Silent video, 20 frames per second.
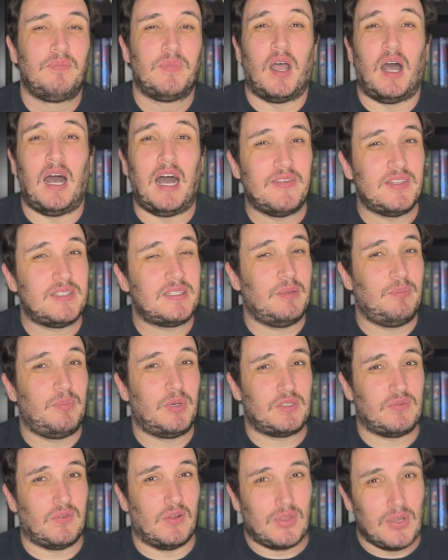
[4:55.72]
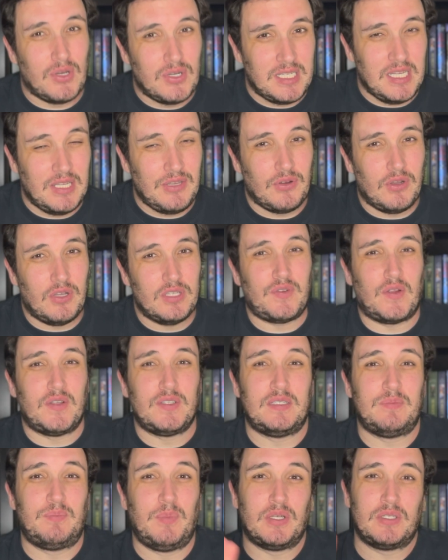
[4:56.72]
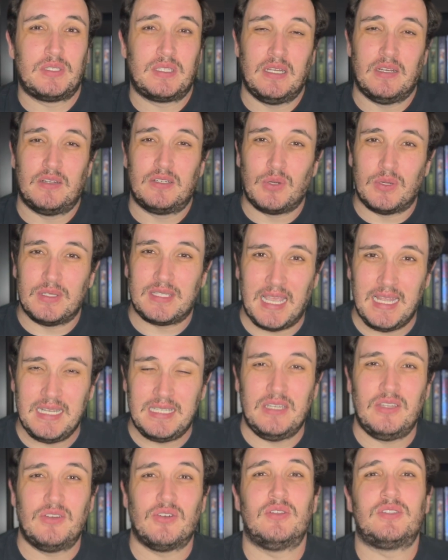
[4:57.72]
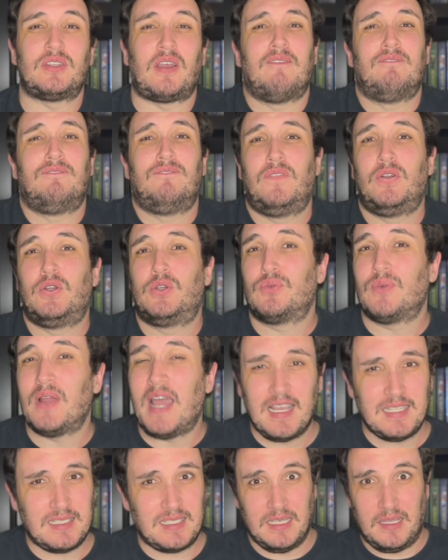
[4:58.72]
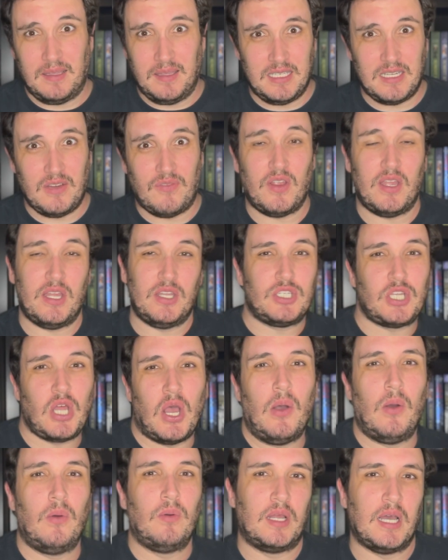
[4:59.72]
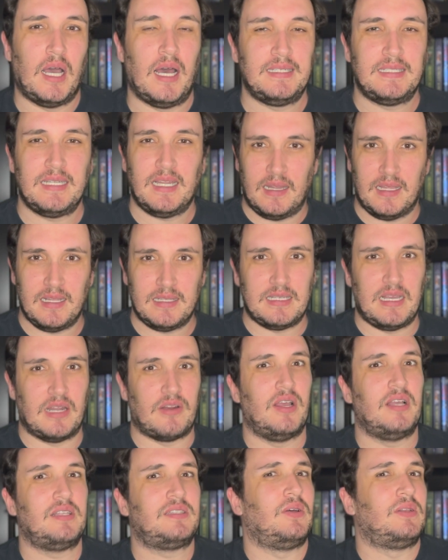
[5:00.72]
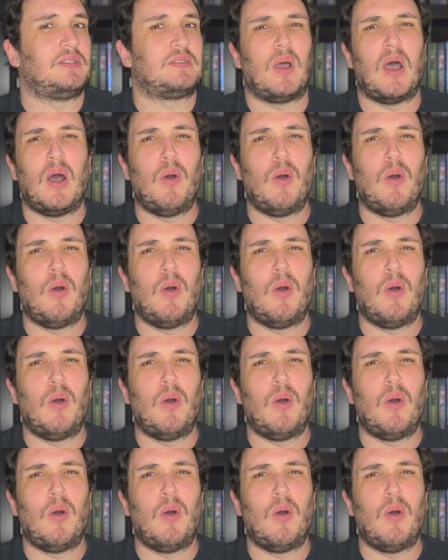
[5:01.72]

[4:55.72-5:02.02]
obviously books for 13-year-olds versus books geared towards 18-year-olds are drastically different in tone, content, etc. So it's a